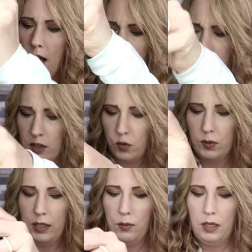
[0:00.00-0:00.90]
hugs
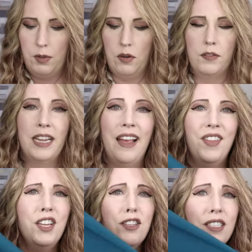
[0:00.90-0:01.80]
really, really beautifully. And
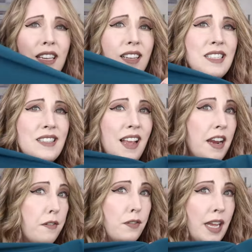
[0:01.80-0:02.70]
then you just get a
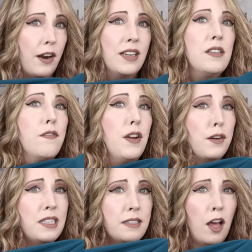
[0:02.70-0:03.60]
slight flare. It's
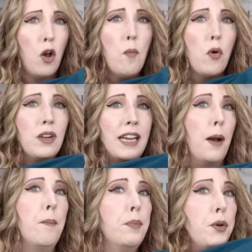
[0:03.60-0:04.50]
very subtle, more like
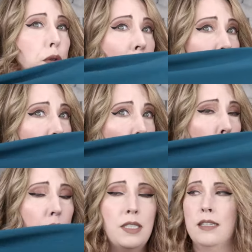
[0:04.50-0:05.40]
a boot cut
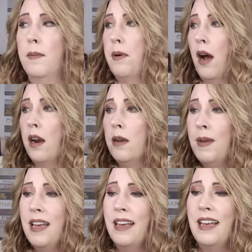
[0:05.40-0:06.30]
almost at the
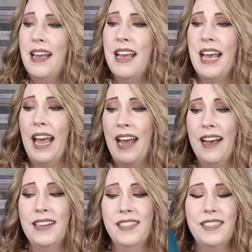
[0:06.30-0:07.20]
bottom.
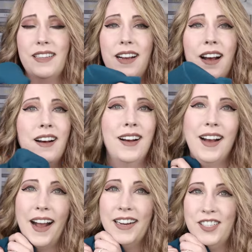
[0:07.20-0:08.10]
And
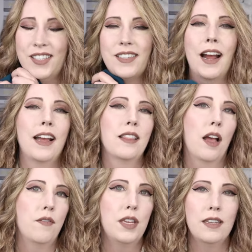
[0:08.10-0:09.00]
I
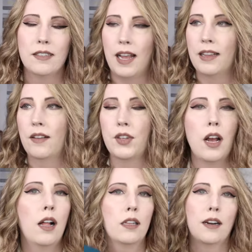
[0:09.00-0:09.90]
love these. I love the
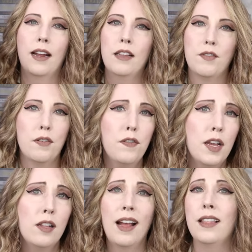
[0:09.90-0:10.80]
color, I love the
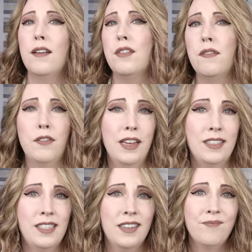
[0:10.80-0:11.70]
feel, I love the
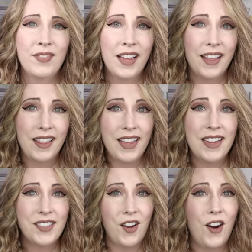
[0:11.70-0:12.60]
fit.
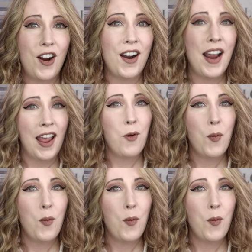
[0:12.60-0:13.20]
These are a